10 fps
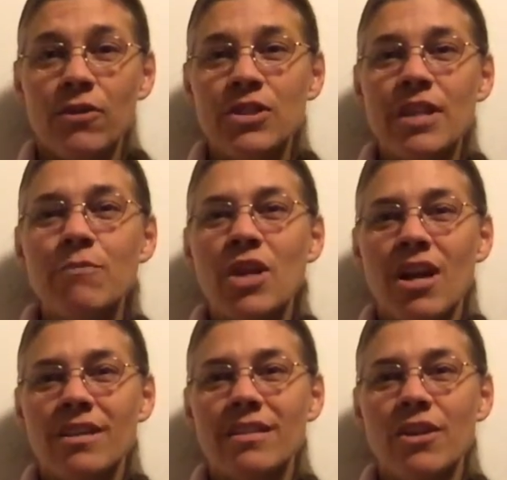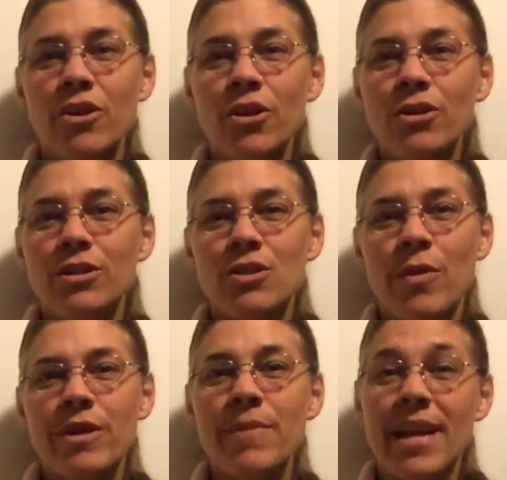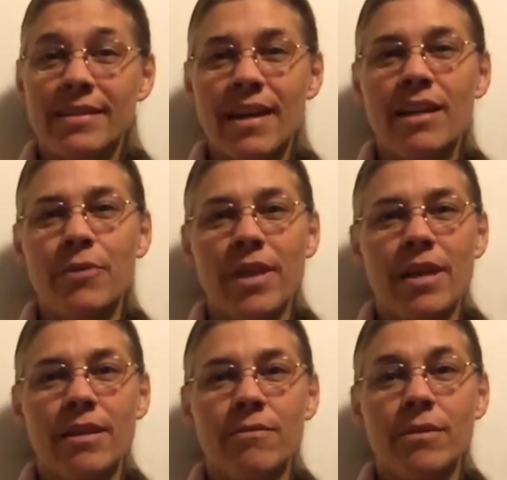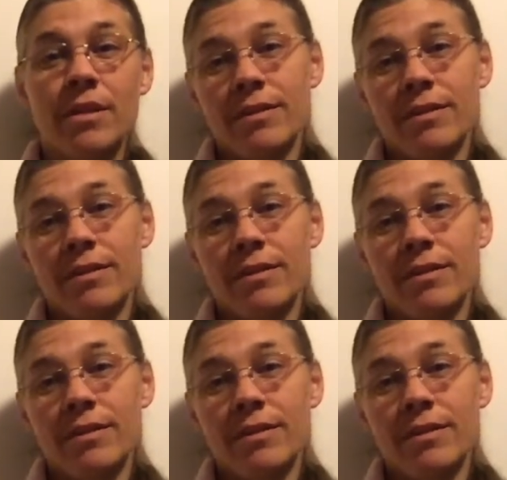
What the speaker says: For some dogs, the hurdle is going to be anxiety related.